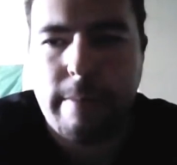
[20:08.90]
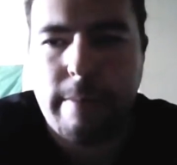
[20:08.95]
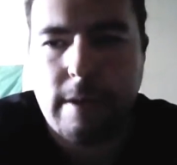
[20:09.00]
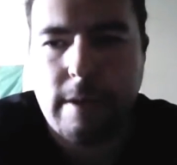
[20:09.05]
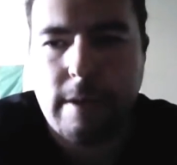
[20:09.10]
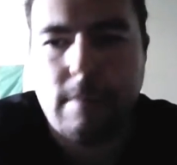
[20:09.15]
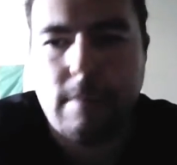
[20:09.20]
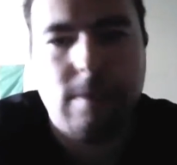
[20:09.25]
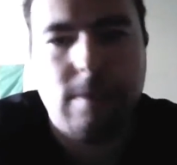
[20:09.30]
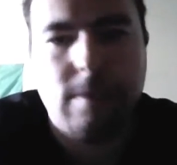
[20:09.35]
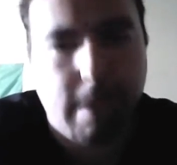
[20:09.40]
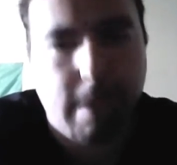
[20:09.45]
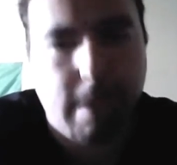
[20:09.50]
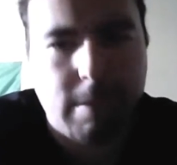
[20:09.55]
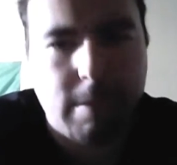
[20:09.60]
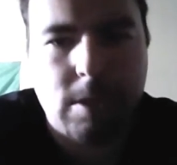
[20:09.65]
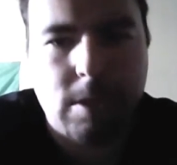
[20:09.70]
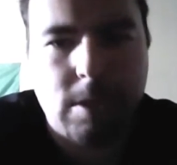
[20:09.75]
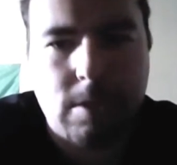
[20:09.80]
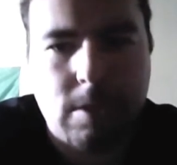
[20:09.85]
but
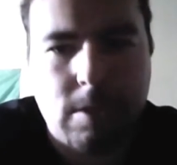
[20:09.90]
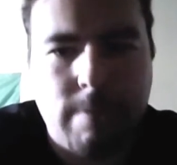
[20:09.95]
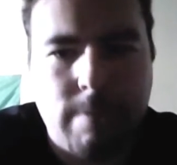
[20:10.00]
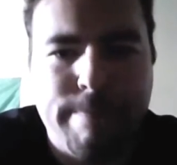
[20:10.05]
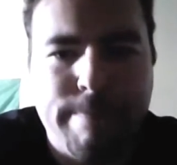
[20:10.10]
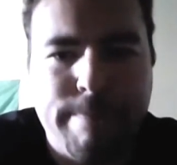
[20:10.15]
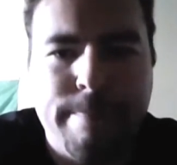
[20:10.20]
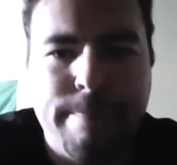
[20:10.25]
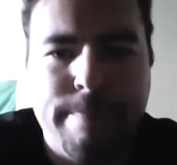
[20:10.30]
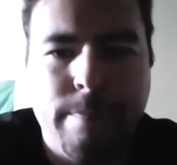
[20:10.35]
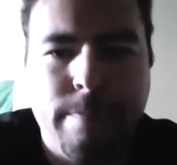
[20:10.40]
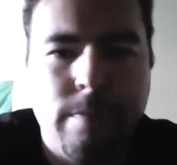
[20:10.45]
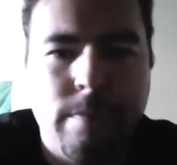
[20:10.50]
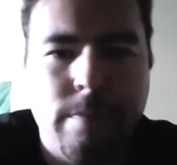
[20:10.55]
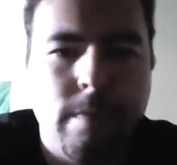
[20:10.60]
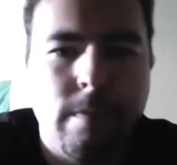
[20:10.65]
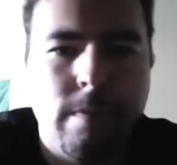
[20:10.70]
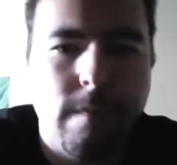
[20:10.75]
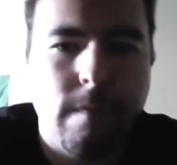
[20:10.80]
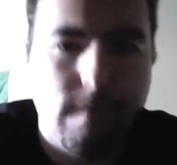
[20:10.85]
skepticism,
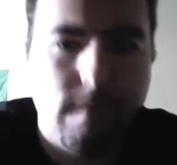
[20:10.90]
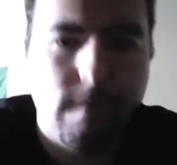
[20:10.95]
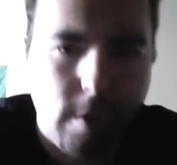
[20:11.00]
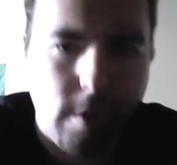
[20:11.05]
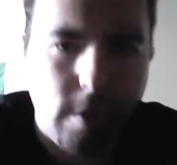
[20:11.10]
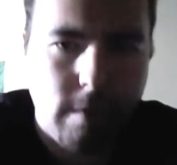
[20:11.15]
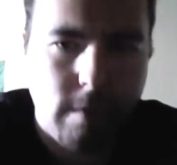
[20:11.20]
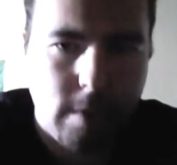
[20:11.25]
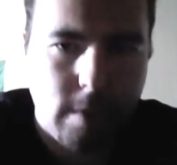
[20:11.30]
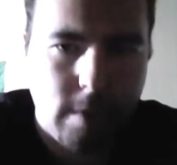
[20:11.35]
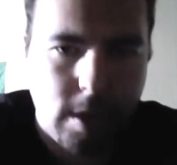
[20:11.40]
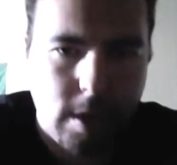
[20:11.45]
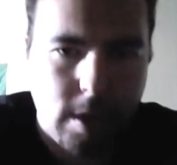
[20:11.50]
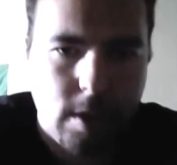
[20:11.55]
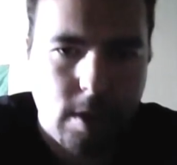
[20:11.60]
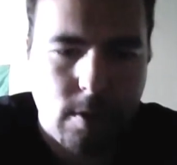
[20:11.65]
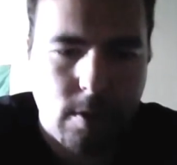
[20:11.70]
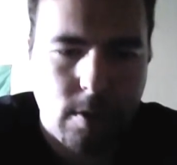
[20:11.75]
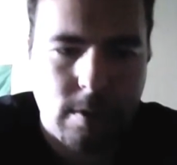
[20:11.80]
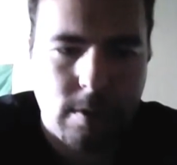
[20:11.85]
fear of
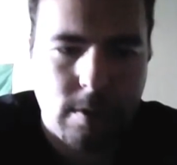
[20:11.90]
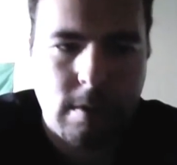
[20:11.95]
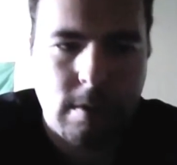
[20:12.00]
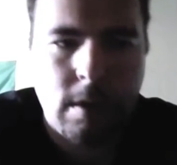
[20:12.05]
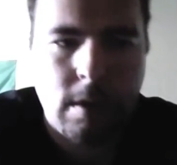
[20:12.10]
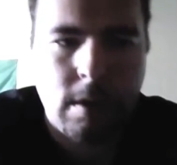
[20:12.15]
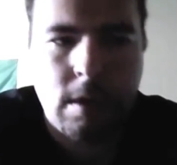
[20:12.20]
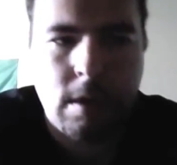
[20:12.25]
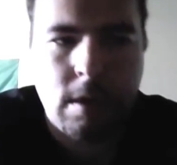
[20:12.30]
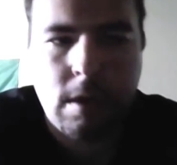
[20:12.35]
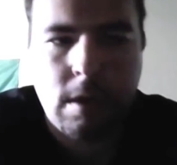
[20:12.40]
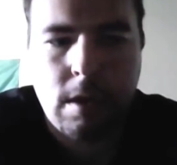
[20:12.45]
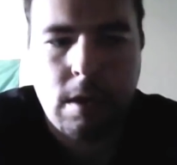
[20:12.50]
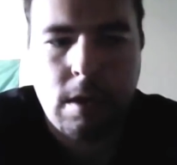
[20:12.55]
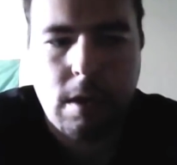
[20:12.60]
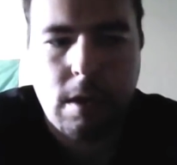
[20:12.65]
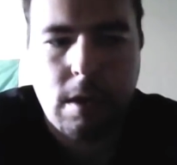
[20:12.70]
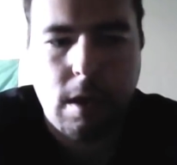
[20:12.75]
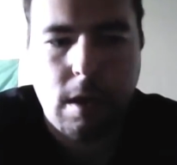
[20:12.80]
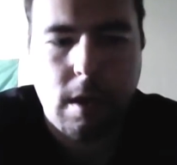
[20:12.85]
ridicule,
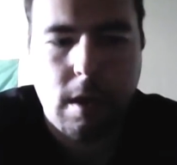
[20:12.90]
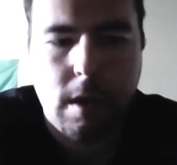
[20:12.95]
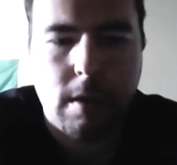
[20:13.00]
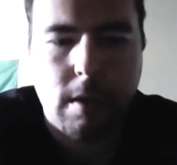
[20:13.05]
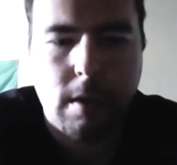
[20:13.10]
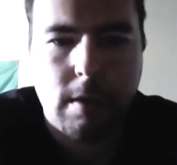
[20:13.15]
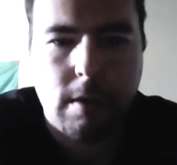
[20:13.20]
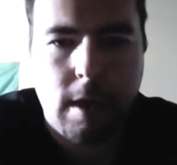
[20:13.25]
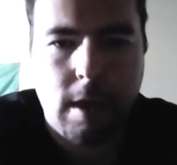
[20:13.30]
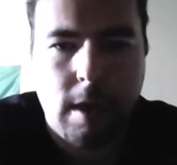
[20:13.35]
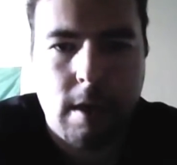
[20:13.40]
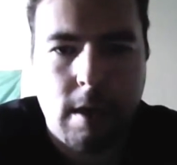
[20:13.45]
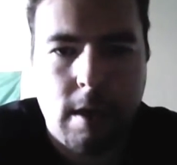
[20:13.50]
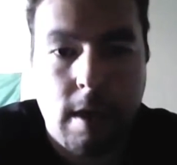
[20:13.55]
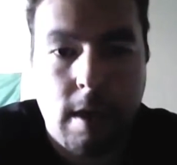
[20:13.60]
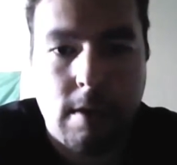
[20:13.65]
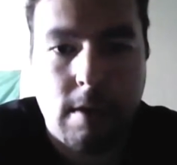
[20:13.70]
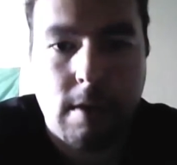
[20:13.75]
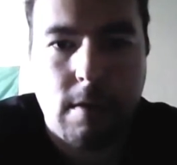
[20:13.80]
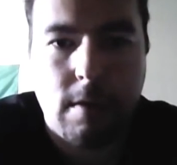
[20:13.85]

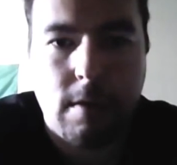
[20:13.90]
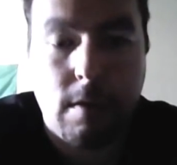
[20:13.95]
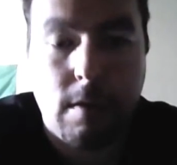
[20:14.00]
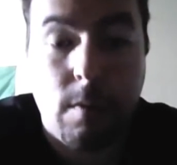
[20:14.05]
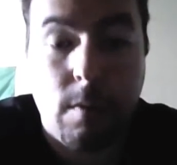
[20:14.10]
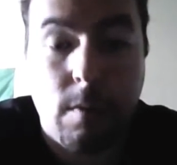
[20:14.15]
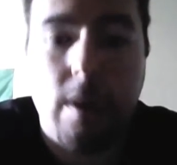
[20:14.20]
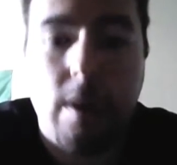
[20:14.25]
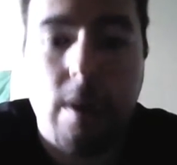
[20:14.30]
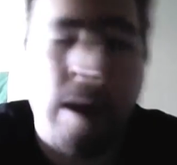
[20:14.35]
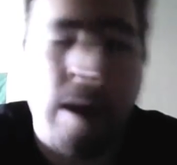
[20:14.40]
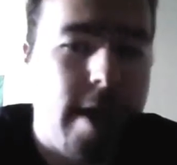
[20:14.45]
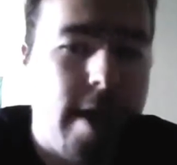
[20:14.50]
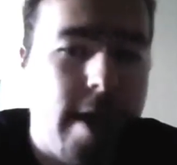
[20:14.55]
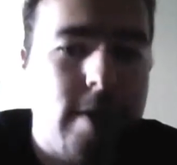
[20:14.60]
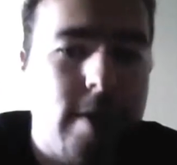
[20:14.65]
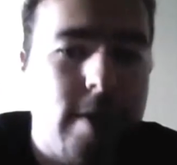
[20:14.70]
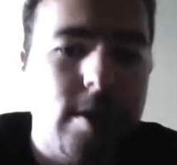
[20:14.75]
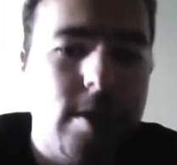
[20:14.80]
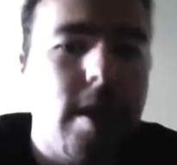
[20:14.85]
and one
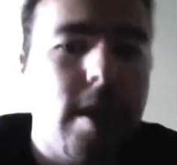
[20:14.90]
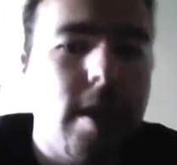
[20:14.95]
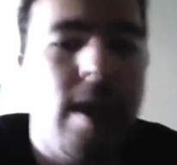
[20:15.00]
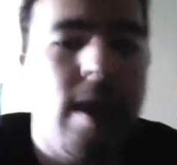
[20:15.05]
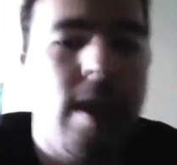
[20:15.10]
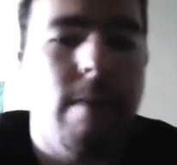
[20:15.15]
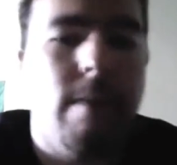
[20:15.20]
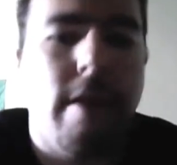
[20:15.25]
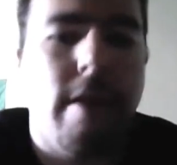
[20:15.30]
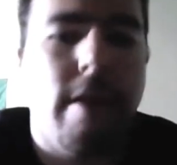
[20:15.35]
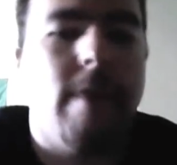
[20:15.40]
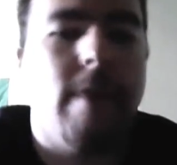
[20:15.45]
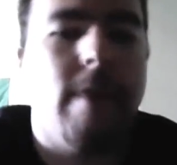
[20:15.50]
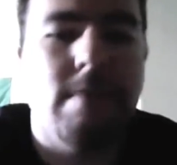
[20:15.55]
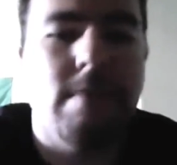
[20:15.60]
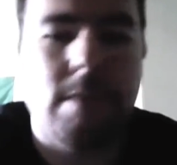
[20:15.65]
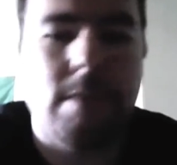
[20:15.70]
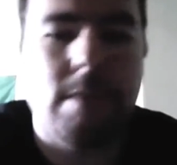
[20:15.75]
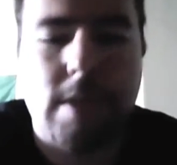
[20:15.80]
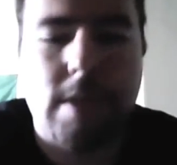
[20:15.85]
I actually had brought
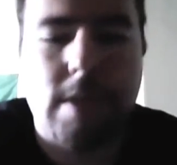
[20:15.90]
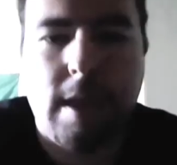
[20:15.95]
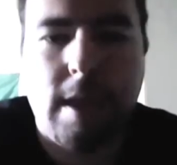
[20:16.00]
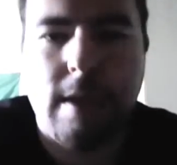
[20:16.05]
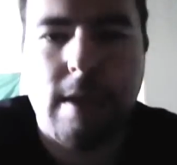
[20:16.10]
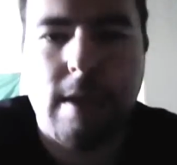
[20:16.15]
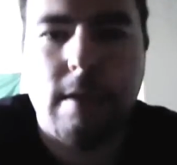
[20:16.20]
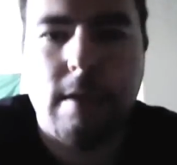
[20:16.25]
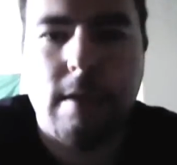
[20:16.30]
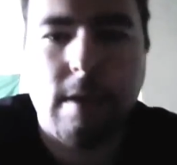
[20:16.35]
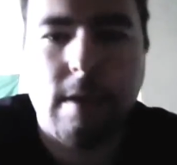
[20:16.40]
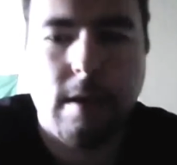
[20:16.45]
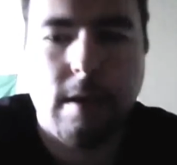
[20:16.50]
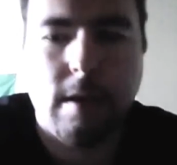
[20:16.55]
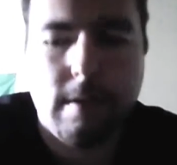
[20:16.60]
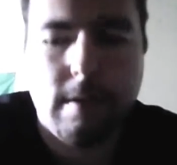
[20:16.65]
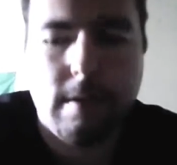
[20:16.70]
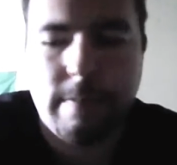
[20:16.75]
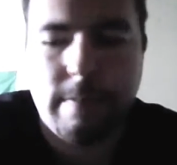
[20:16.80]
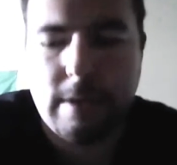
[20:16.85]
up to me today
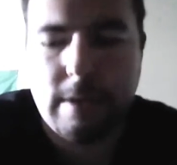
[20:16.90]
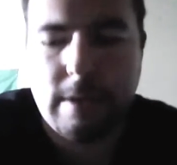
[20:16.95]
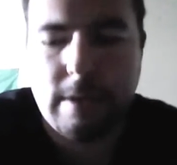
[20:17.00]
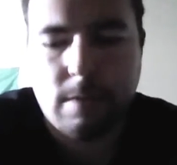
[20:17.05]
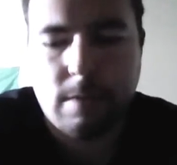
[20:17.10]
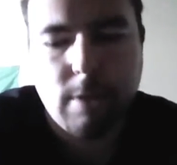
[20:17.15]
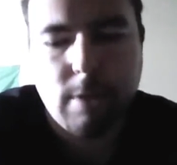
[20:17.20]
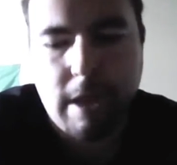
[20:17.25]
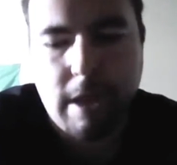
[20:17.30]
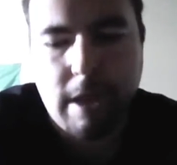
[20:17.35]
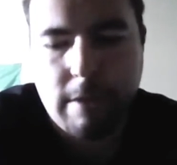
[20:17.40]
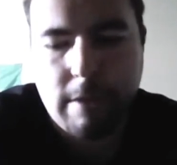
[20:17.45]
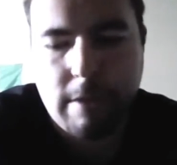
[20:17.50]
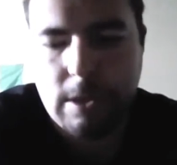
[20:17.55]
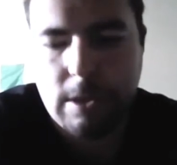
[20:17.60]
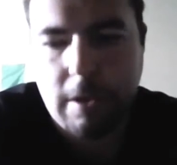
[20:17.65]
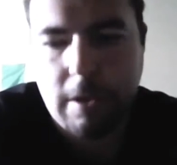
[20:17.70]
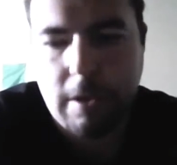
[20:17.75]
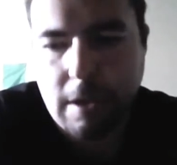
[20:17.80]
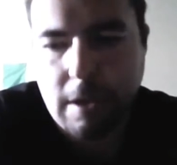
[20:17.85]
by someone that I
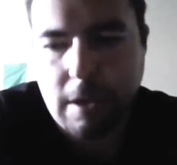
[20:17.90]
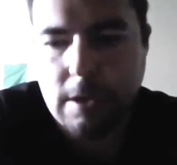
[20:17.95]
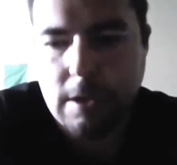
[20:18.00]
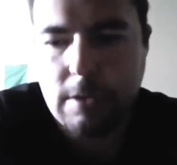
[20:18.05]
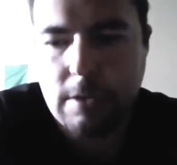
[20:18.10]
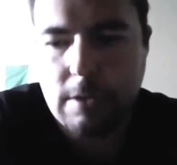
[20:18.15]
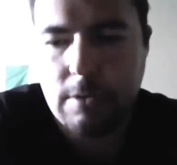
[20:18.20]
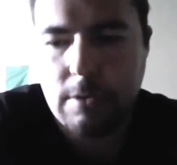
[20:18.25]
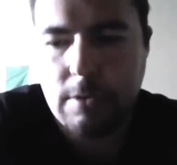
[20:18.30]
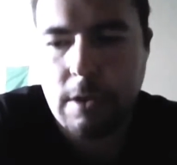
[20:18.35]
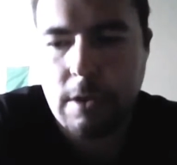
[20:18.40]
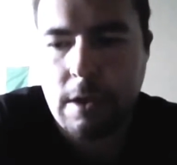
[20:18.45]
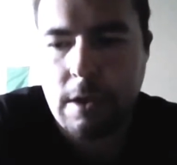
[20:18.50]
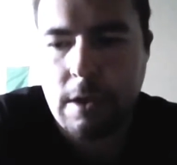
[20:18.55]
was talking to.